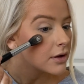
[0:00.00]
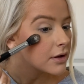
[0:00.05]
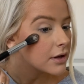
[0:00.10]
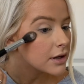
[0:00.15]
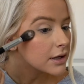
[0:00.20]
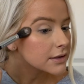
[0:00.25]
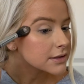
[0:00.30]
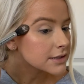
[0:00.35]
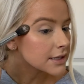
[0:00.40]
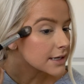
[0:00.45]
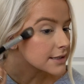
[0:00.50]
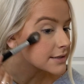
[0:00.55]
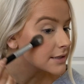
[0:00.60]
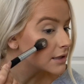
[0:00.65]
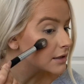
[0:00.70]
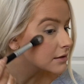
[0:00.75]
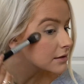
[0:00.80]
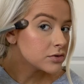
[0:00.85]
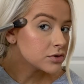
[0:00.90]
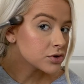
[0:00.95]
It
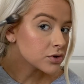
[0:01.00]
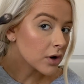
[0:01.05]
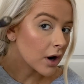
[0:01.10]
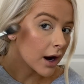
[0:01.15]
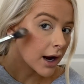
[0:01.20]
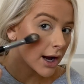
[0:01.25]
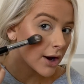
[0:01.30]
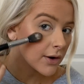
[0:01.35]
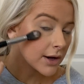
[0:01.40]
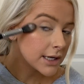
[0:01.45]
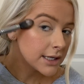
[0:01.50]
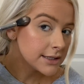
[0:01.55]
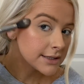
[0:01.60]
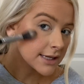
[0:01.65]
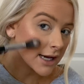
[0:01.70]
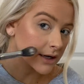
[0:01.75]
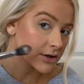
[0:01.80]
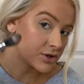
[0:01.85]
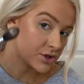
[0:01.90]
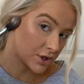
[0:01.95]
doesn't draw out any
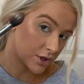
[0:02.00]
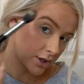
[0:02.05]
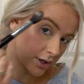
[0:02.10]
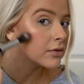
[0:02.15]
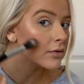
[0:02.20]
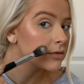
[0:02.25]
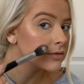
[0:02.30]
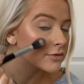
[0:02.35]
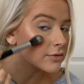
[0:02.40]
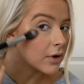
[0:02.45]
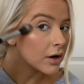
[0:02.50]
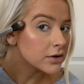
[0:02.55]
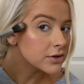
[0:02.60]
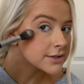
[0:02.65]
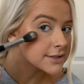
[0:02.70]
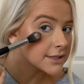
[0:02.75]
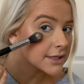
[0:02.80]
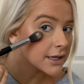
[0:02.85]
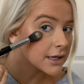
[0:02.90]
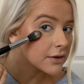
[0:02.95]
texture. So I'll
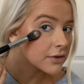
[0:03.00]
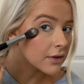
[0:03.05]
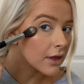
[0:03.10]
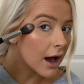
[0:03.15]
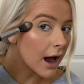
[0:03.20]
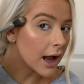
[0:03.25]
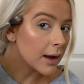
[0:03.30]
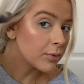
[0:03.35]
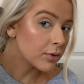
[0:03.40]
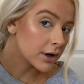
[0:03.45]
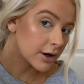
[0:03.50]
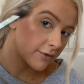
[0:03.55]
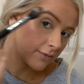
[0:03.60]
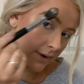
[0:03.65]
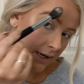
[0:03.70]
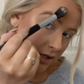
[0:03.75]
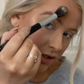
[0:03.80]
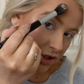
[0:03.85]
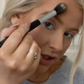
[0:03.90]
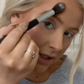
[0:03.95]
just hit the high point of
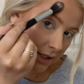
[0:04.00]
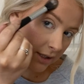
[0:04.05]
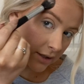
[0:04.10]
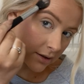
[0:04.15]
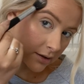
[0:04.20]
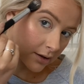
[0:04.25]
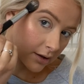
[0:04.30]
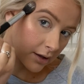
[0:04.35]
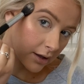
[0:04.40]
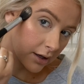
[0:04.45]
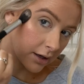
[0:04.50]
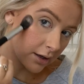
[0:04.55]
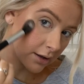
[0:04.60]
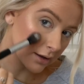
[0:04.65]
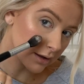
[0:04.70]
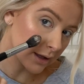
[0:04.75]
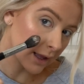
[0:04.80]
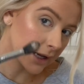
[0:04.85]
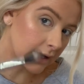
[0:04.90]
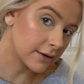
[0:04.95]
my cheek and
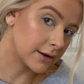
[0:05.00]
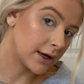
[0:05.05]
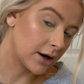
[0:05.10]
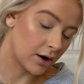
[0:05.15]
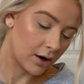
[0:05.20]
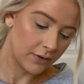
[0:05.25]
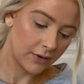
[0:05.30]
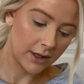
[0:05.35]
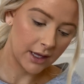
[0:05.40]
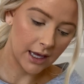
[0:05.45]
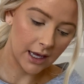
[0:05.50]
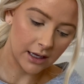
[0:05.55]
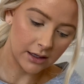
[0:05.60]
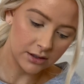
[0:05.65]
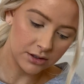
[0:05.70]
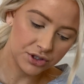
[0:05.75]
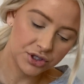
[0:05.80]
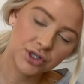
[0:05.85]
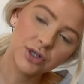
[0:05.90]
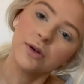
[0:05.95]
lightly on the
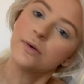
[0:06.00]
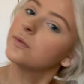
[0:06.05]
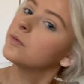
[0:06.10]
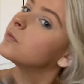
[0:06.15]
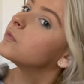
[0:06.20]
edge.